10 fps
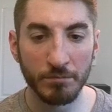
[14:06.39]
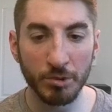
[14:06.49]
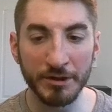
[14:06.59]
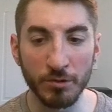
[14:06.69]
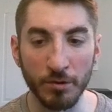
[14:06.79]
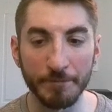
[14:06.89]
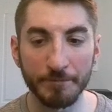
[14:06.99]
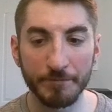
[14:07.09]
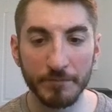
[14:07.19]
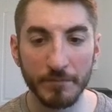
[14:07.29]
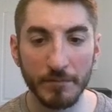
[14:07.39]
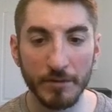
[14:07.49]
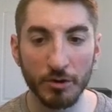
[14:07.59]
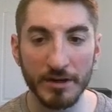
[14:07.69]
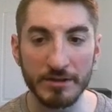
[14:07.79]
Pretty cool.
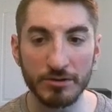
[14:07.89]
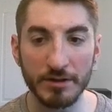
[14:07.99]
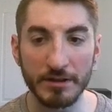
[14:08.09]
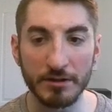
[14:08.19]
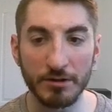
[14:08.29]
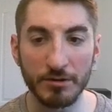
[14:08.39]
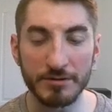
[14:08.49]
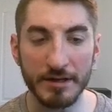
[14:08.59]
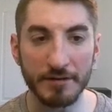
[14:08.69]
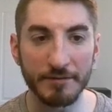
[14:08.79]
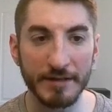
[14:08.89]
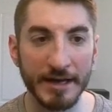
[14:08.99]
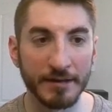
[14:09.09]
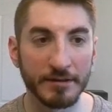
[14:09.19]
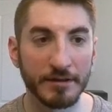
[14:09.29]
Okay, so I can close out of
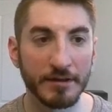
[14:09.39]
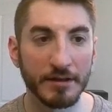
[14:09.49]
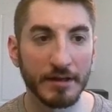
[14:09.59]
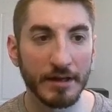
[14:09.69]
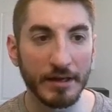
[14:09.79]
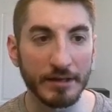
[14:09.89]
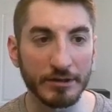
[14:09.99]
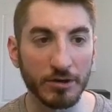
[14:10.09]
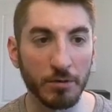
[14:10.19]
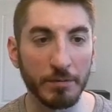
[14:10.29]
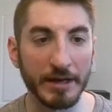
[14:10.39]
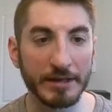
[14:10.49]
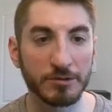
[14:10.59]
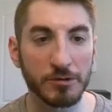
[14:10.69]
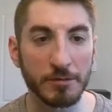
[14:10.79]
that and go
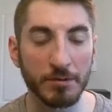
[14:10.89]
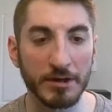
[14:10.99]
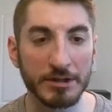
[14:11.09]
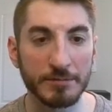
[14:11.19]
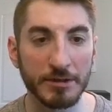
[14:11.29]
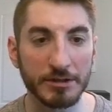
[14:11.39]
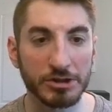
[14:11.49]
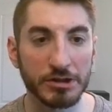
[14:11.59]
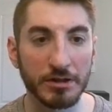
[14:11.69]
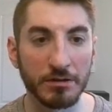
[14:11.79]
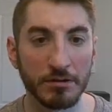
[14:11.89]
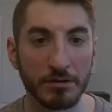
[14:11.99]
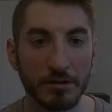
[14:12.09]
back to our Proxmox shell.